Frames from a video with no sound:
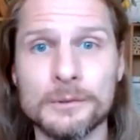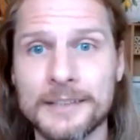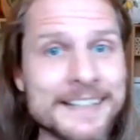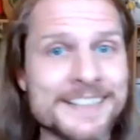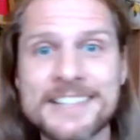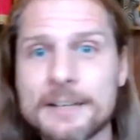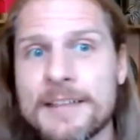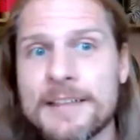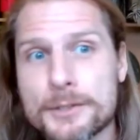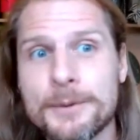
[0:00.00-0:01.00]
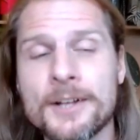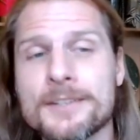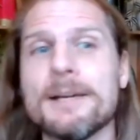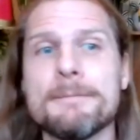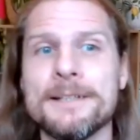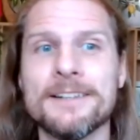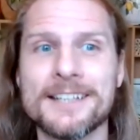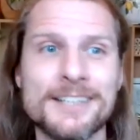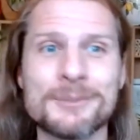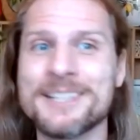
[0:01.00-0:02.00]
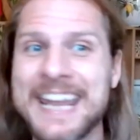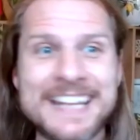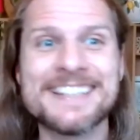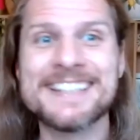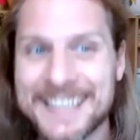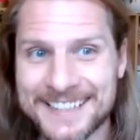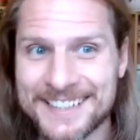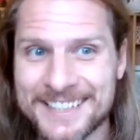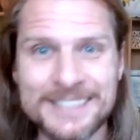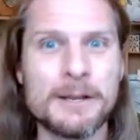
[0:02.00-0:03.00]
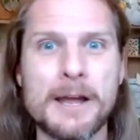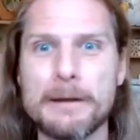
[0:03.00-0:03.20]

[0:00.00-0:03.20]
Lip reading: latency of that response might be like, 10 seconds